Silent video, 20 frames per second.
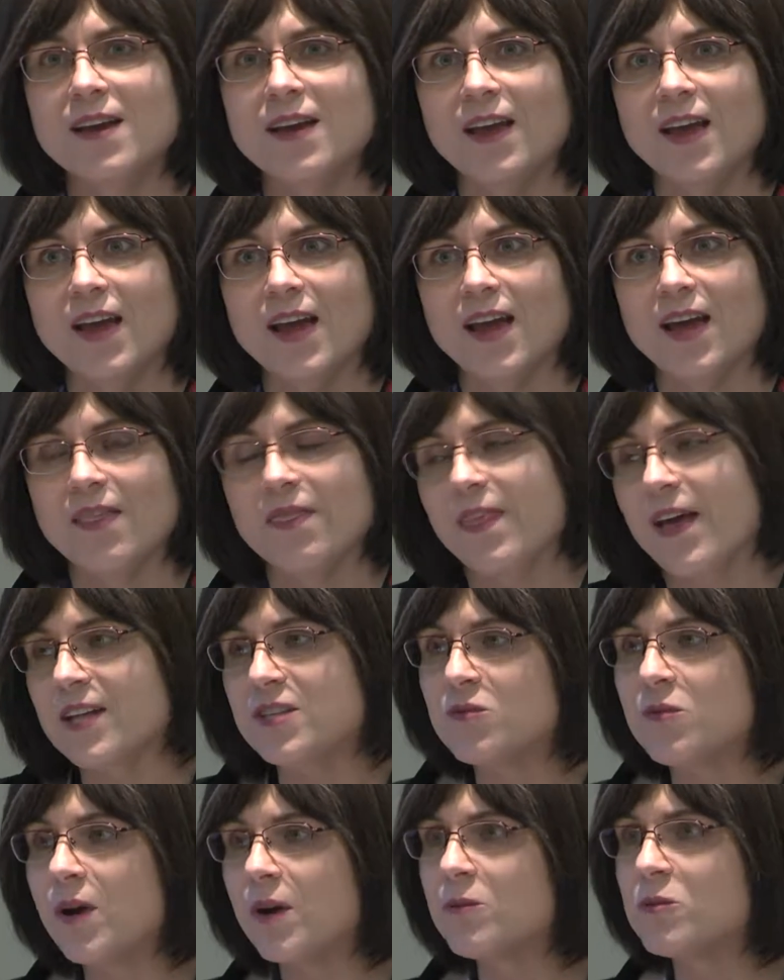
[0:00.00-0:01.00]
And
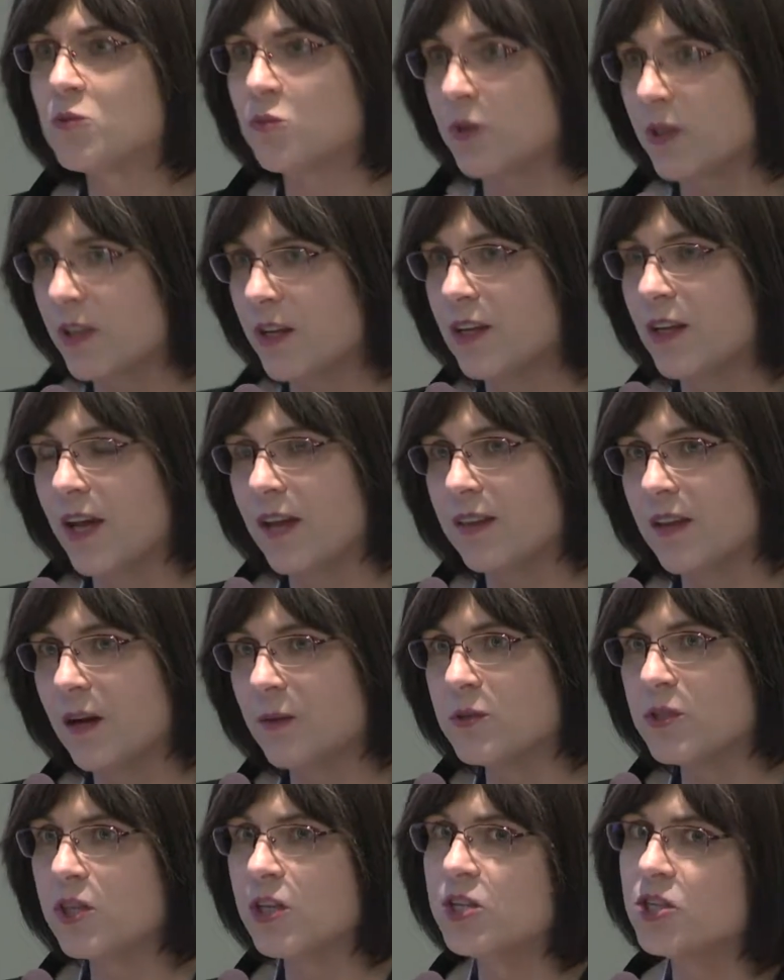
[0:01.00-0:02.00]
that's when I was really glad that I
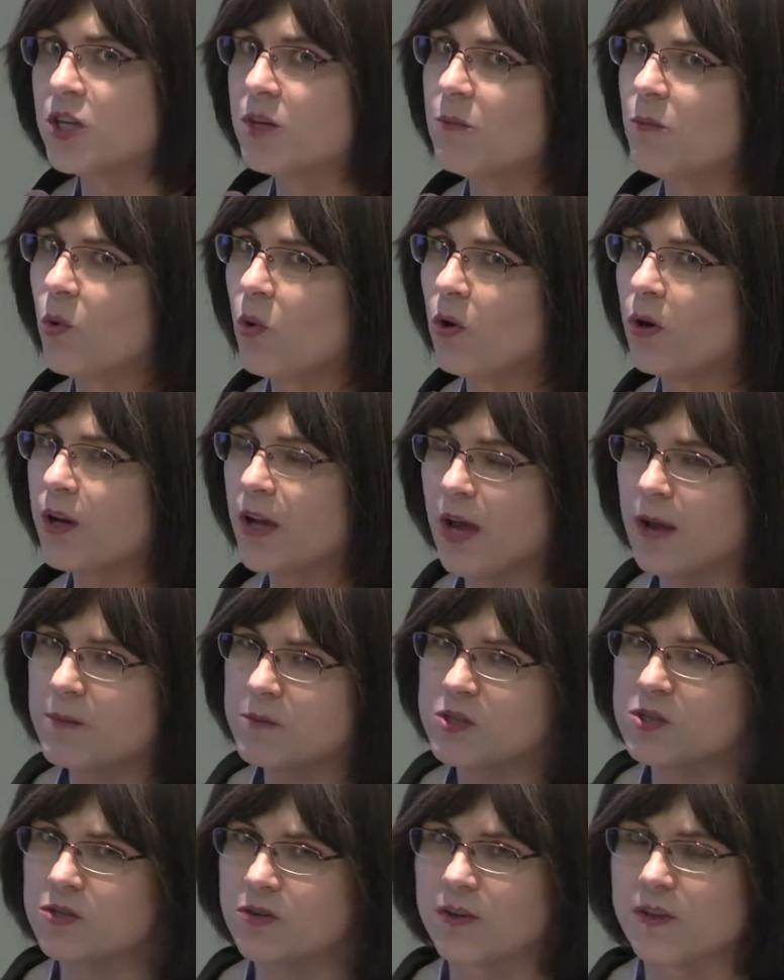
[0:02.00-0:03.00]
was teaching more
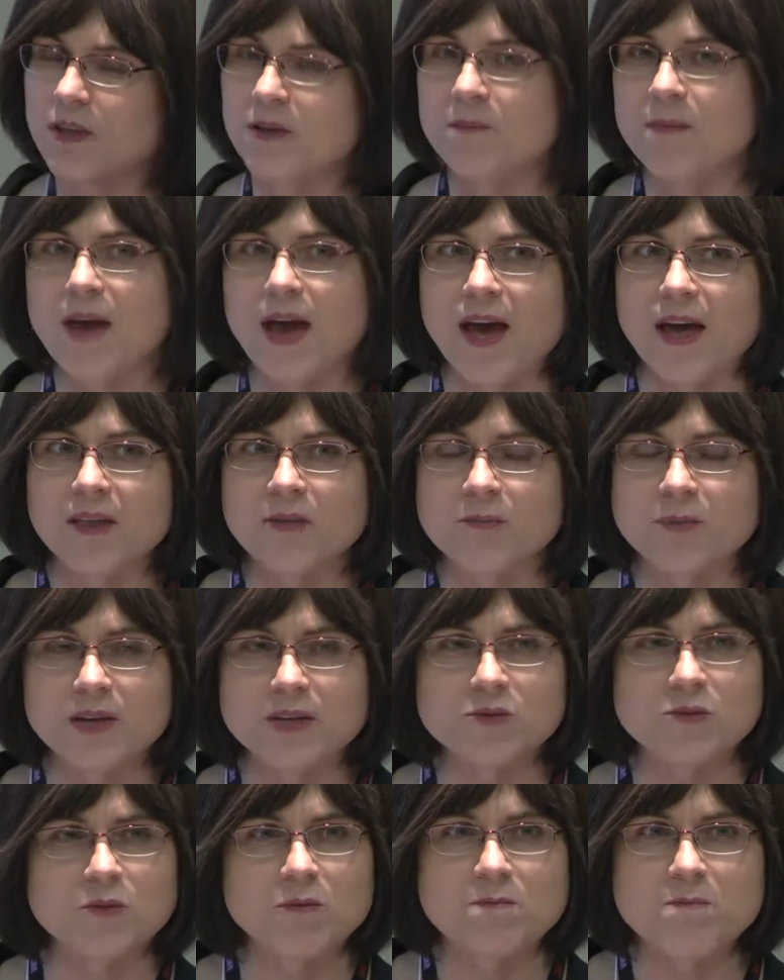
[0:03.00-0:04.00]
chemistry than math,
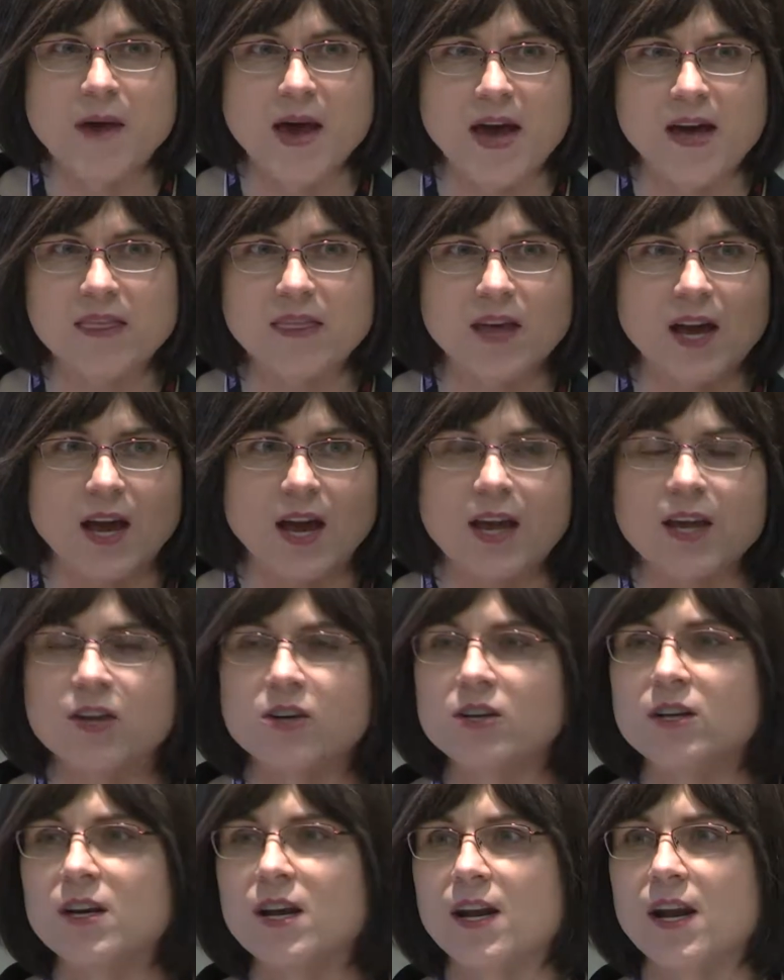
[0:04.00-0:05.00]
because with math, I
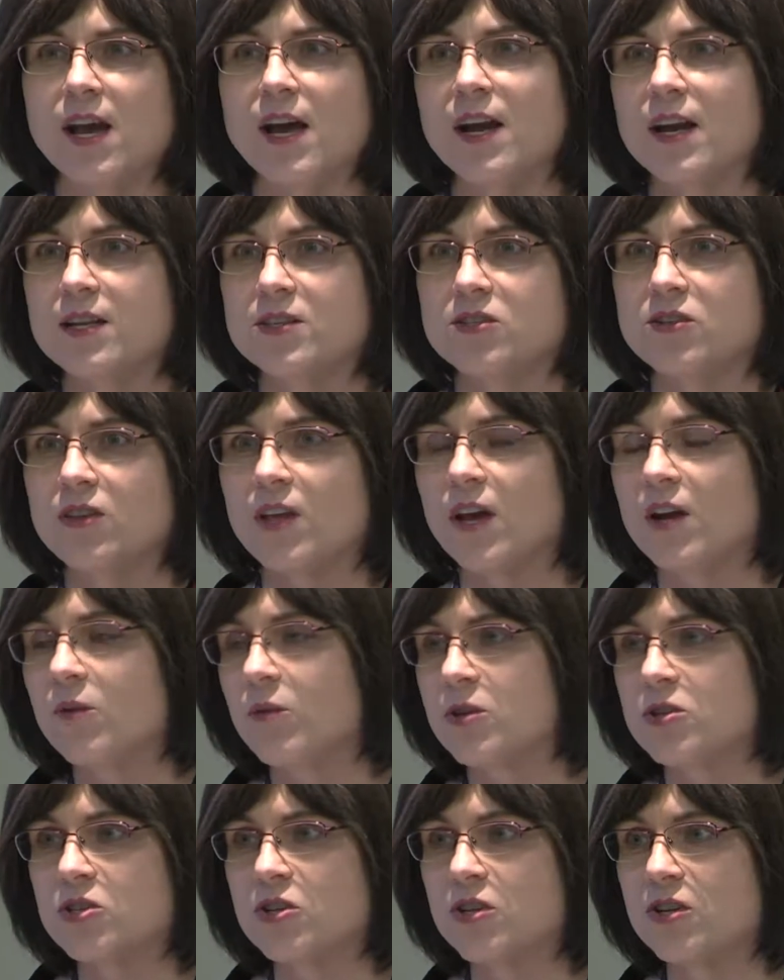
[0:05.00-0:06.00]
could not answer that
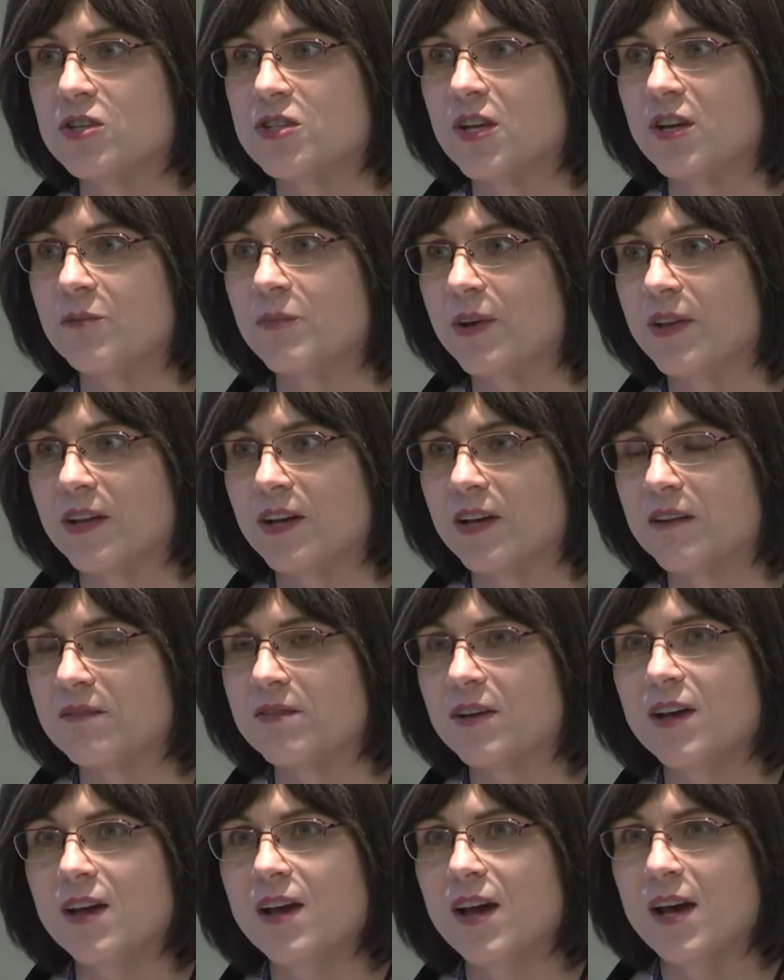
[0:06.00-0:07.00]
question to save my life.
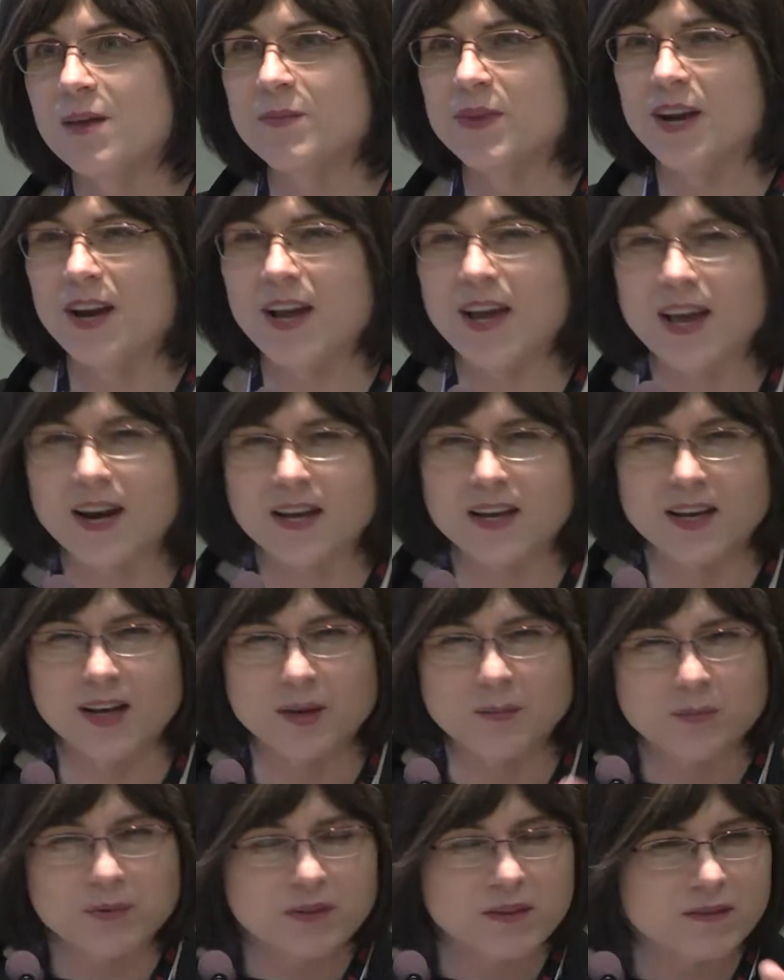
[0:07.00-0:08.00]
I mean, I had a
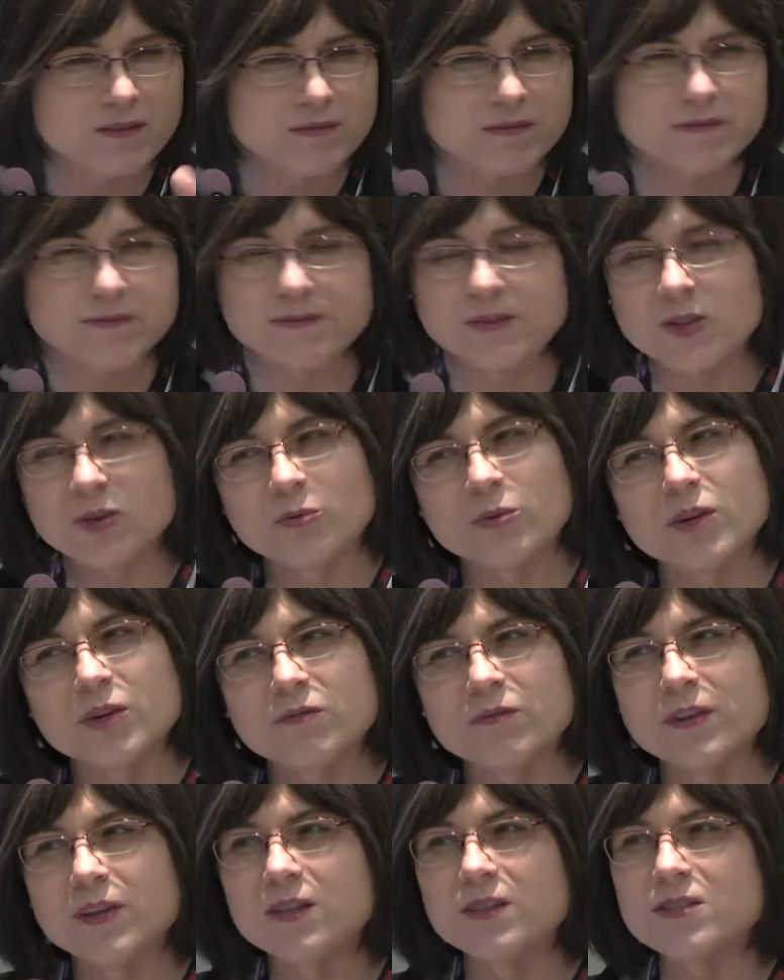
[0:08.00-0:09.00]
couple of career
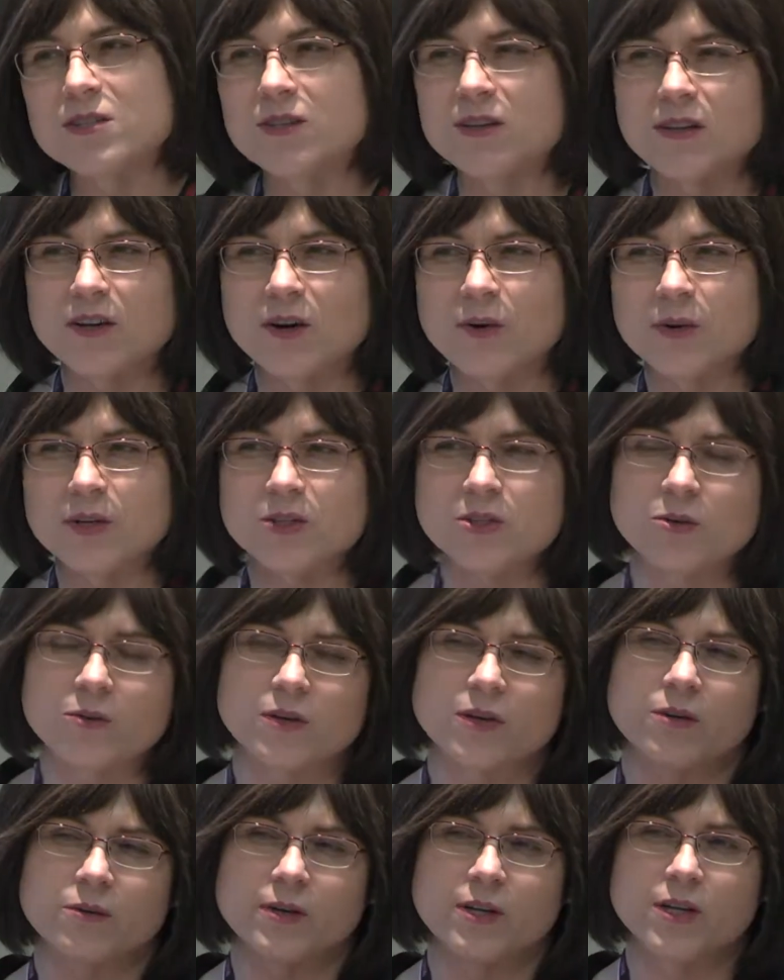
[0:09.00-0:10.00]
fields you could go into where
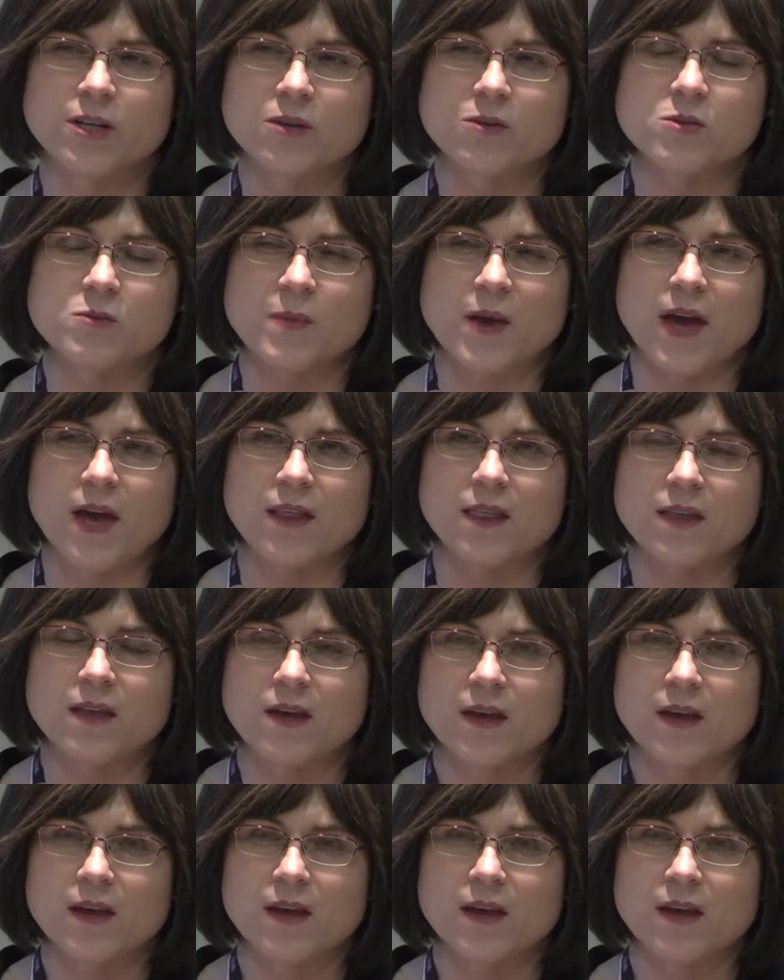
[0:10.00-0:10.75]
you're going to use math.